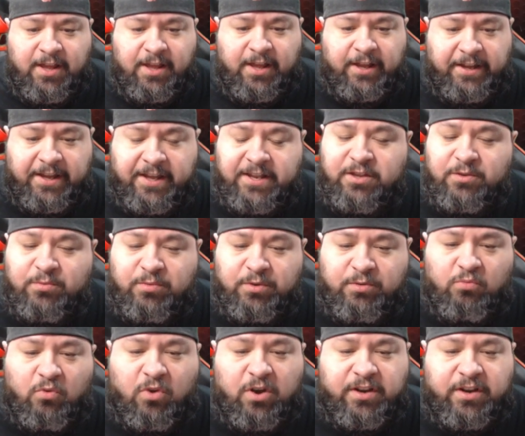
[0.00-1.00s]
Again, you
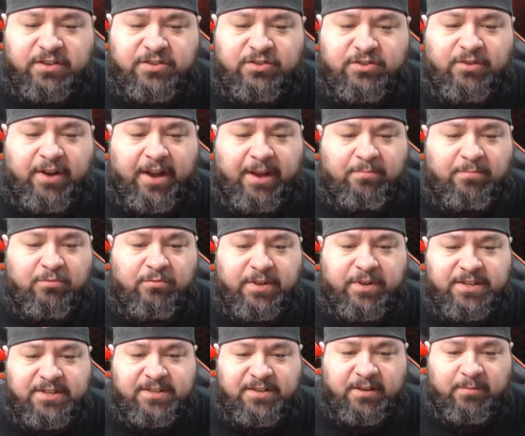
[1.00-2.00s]
would want a strap
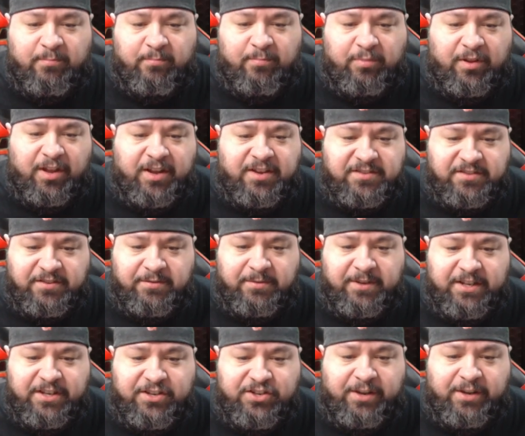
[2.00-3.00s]
with some plus
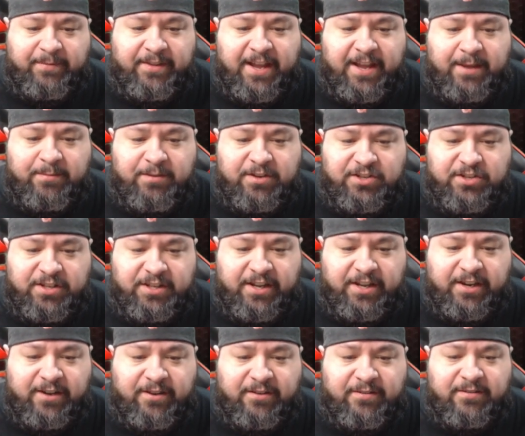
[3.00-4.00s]
green gem damage in
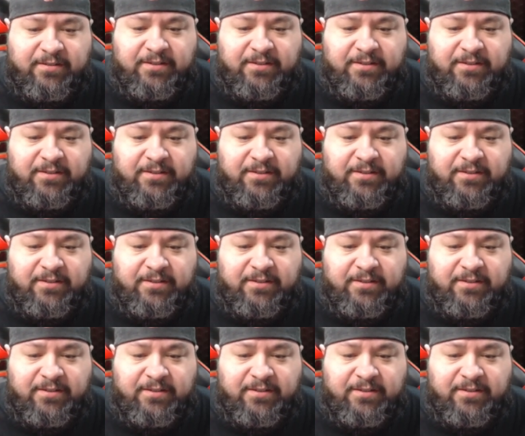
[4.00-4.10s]
there.